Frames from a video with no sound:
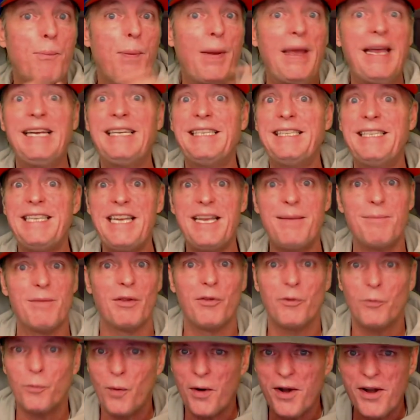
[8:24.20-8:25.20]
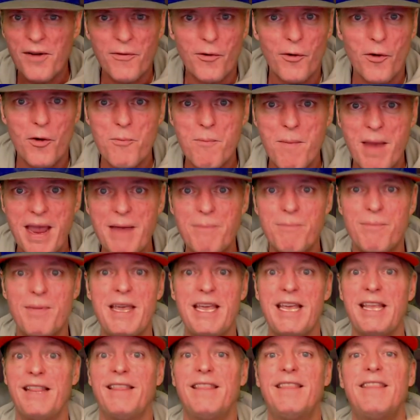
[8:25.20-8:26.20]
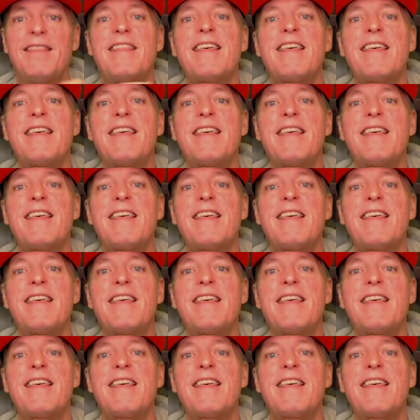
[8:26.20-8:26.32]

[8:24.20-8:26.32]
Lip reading: big demons, whatever it may be.